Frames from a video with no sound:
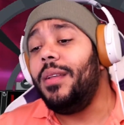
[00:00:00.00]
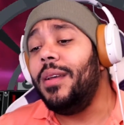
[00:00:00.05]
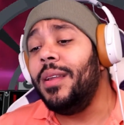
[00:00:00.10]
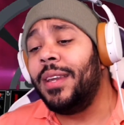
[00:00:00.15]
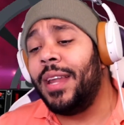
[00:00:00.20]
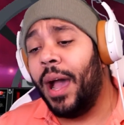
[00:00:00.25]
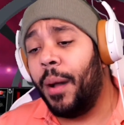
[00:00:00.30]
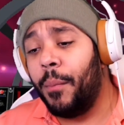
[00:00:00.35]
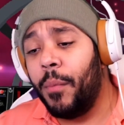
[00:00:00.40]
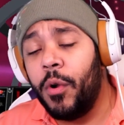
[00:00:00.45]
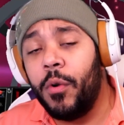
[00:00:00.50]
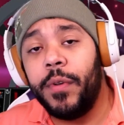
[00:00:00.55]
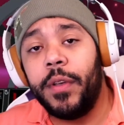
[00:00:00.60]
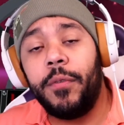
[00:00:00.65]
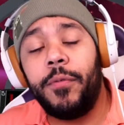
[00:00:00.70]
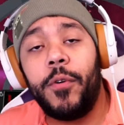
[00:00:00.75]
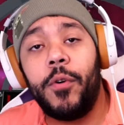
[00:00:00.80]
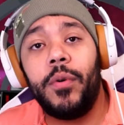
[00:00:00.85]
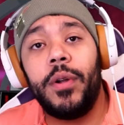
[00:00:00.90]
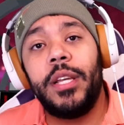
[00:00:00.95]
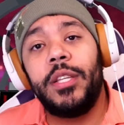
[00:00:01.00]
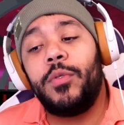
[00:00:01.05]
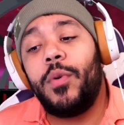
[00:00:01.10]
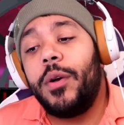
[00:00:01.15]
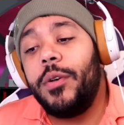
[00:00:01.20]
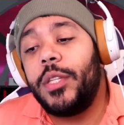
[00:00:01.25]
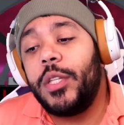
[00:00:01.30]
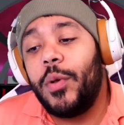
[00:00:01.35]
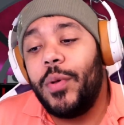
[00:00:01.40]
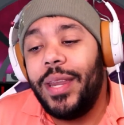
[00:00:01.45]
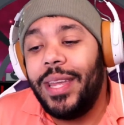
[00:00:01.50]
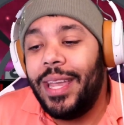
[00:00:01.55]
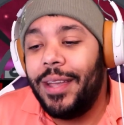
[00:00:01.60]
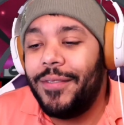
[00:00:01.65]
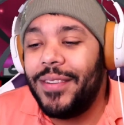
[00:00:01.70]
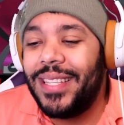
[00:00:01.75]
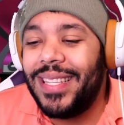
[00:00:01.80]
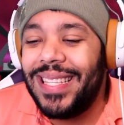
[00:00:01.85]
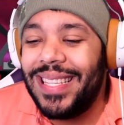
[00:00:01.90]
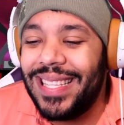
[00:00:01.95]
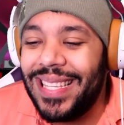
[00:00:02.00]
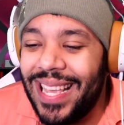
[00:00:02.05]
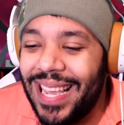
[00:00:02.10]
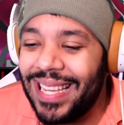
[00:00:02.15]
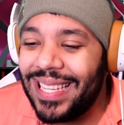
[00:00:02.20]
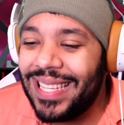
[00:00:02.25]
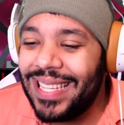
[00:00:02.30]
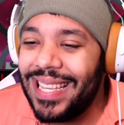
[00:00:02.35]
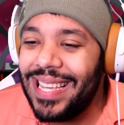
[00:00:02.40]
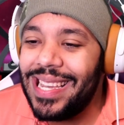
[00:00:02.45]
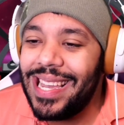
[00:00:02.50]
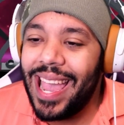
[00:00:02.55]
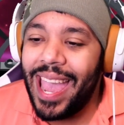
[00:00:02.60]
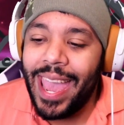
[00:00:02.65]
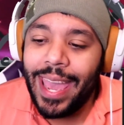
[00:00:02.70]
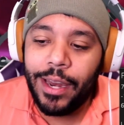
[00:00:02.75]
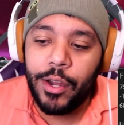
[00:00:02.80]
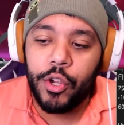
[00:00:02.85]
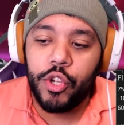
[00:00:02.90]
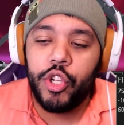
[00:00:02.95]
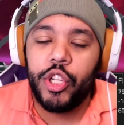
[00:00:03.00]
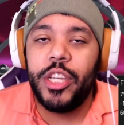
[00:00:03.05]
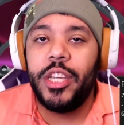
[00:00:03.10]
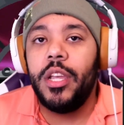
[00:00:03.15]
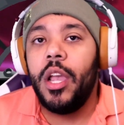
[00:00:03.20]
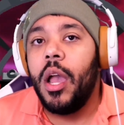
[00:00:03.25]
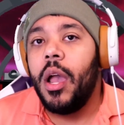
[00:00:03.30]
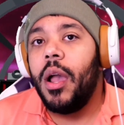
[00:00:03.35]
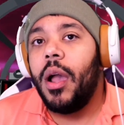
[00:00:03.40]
Now, moving forward as well, it's going to give us 60 energy